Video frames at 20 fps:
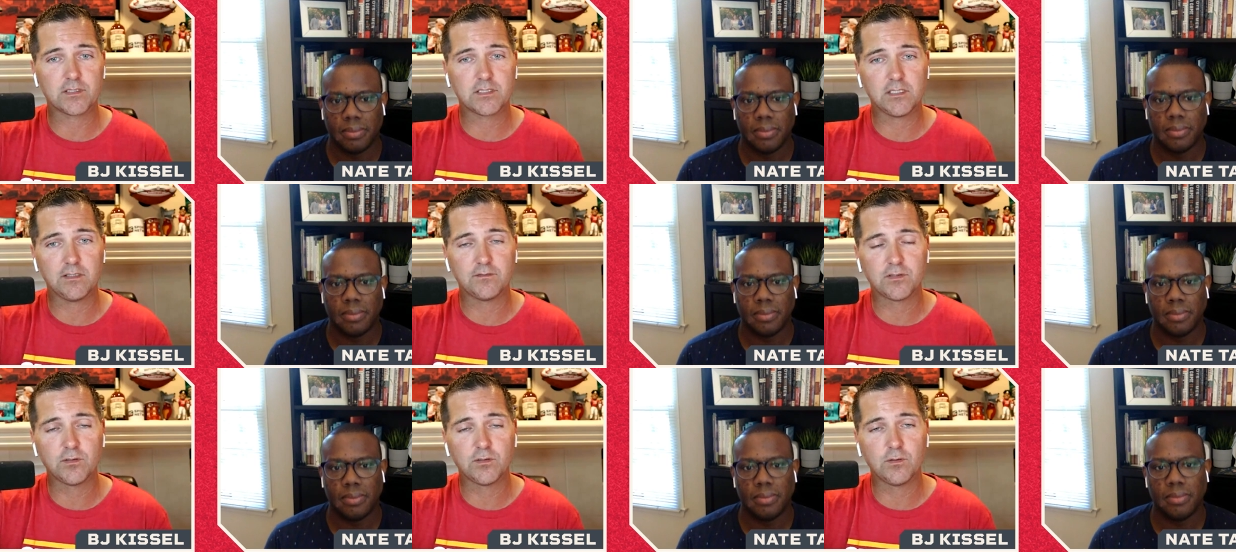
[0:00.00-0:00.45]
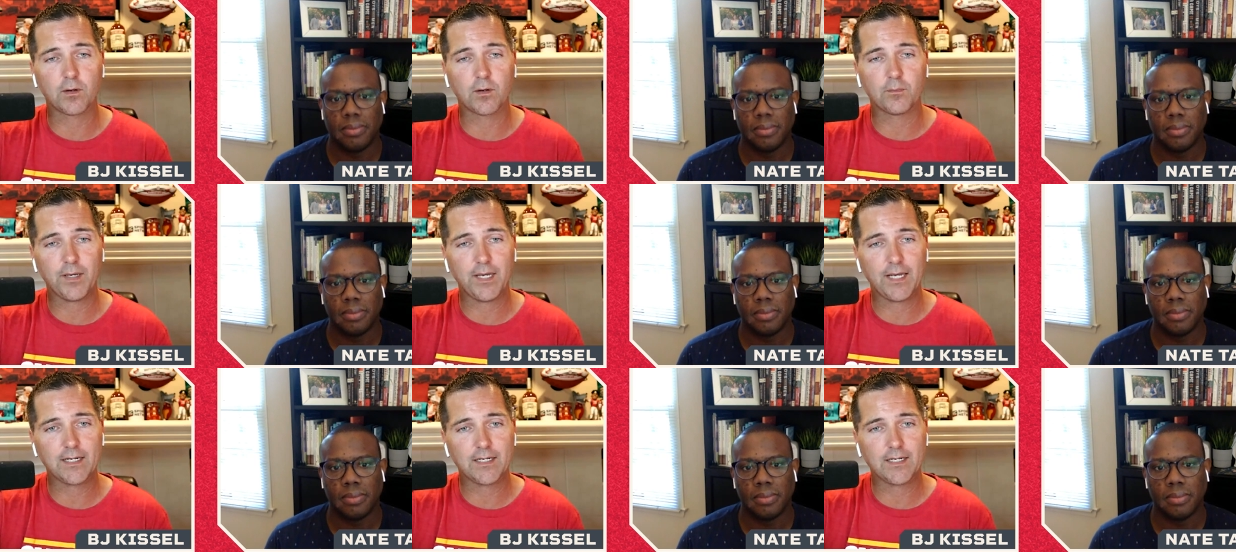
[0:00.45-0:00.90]
Speaker 1: the Chiefs
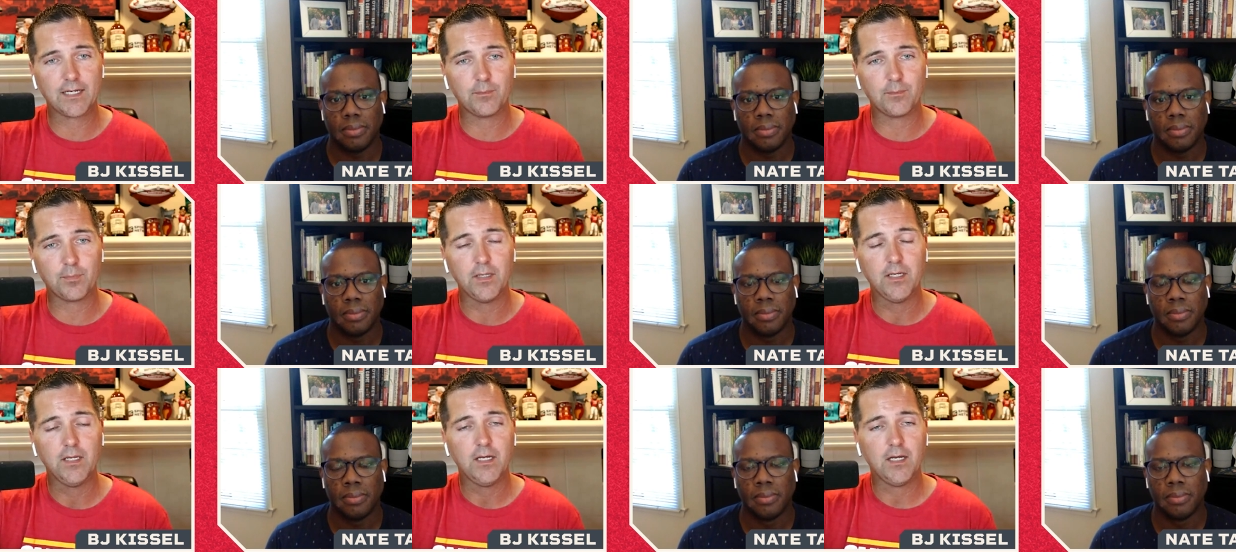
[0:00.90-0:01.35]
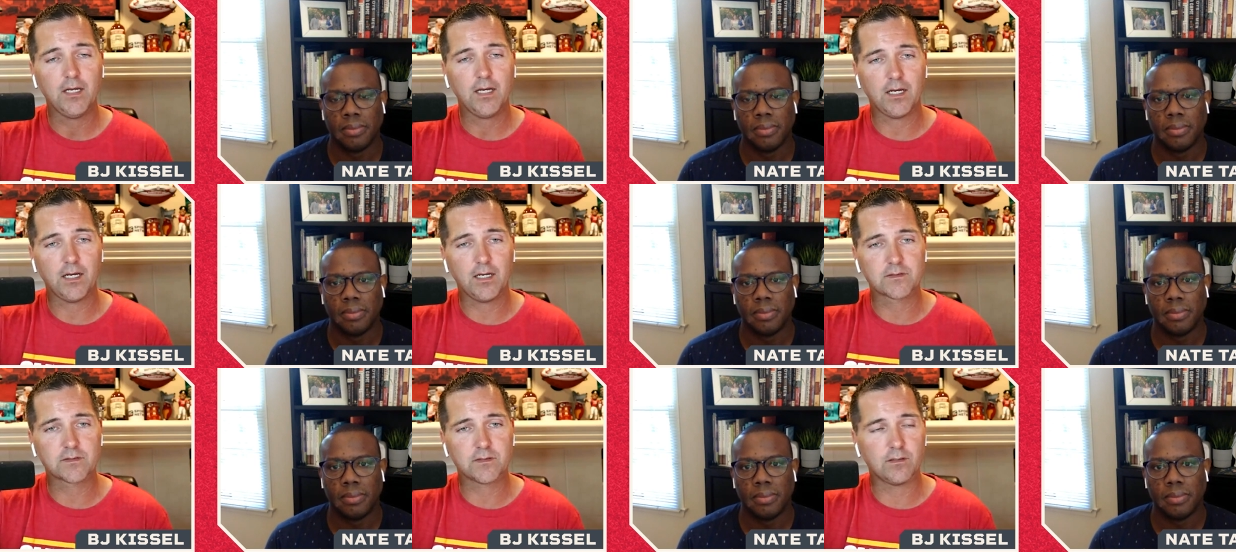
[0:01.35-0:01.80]
who were banged up.
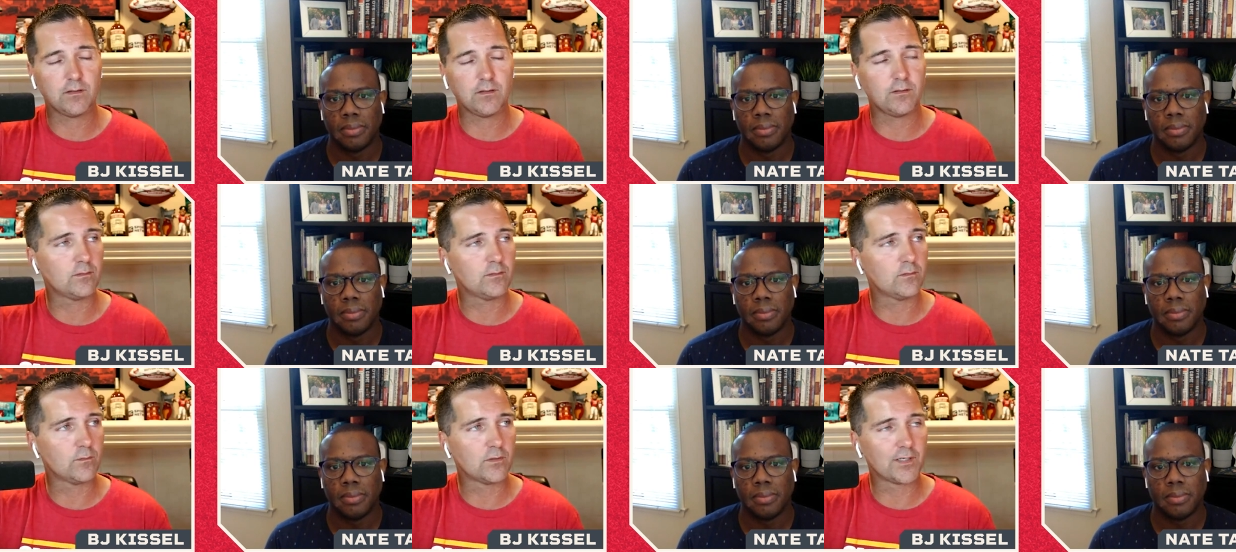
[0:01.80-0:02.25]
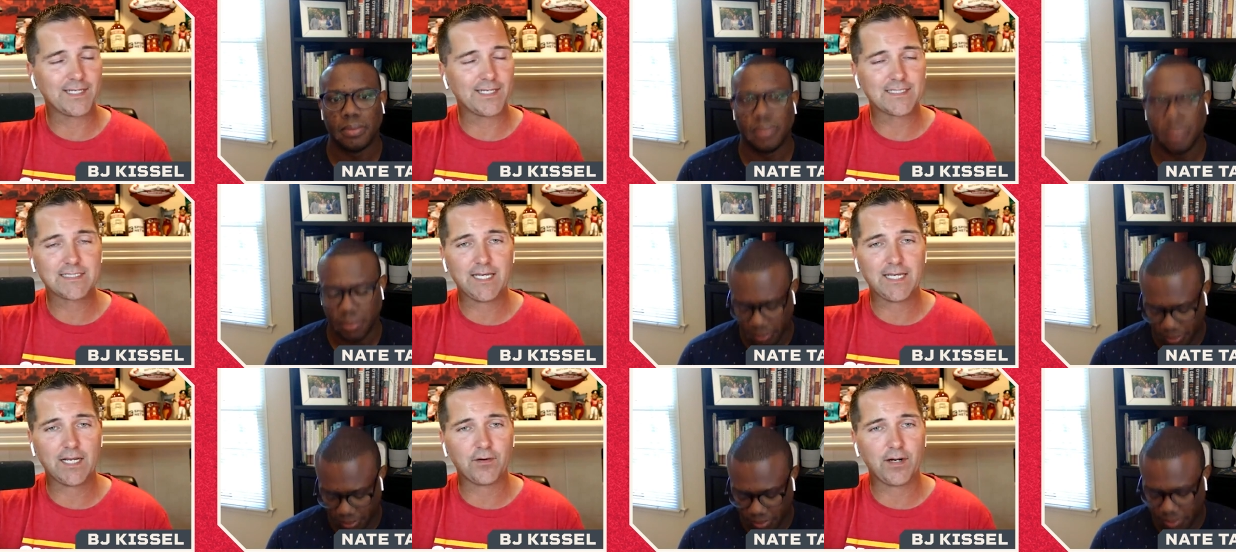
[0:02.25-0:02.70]
So
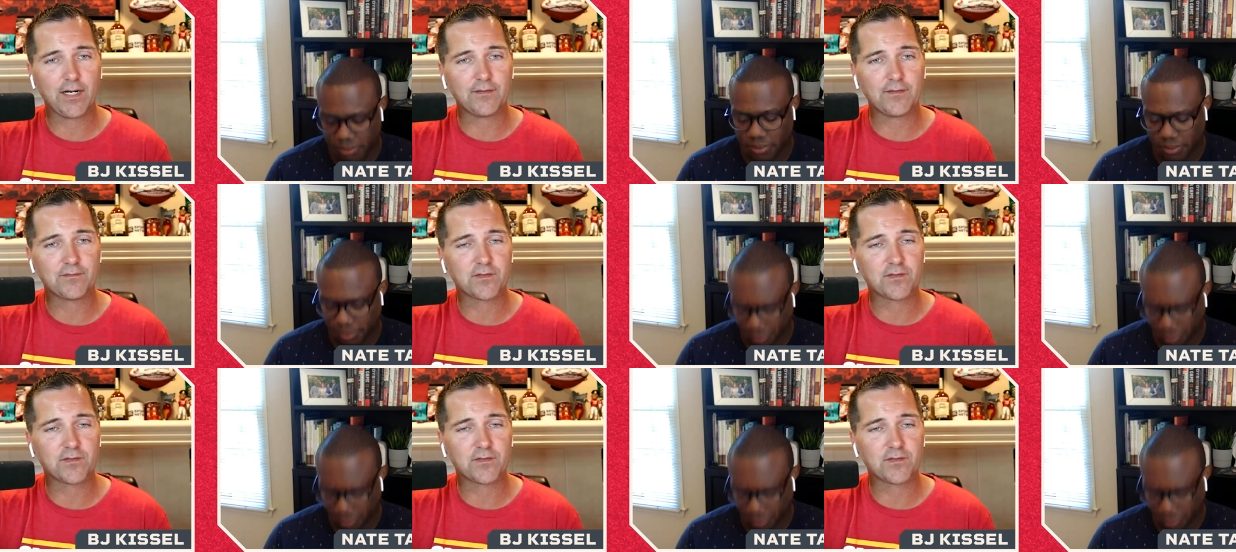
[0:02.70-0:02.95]
we'll get to that right